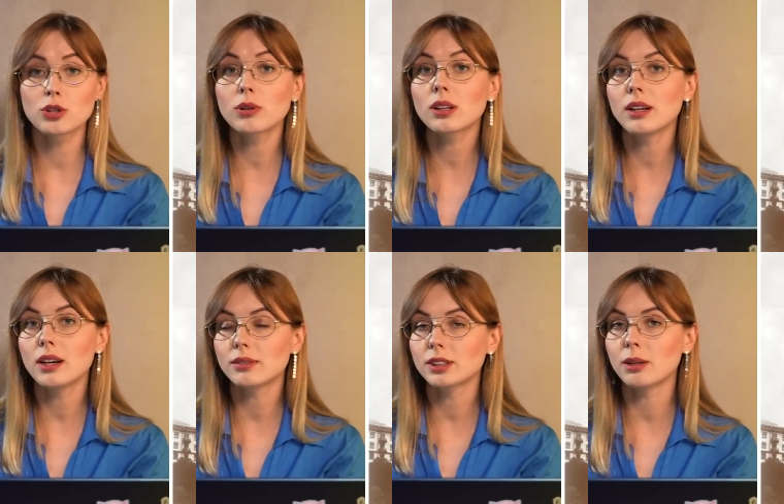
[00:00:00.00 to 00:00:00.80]
shortly
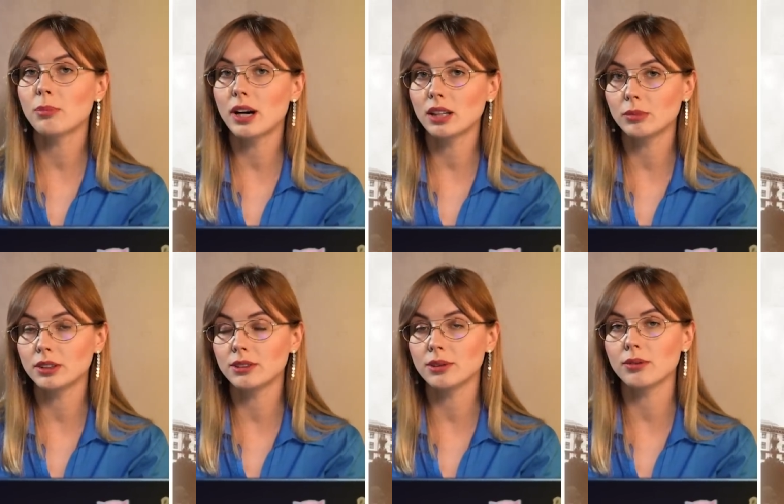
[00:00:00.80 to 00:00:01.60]
after the
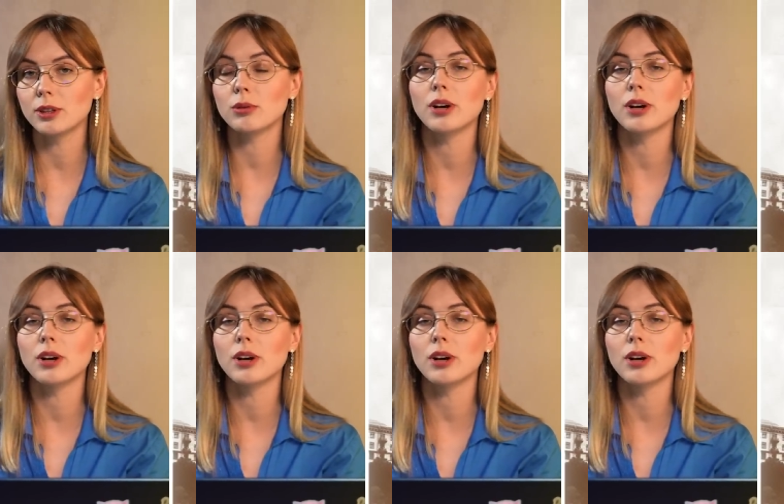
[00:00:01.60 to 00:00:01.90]
parliament of the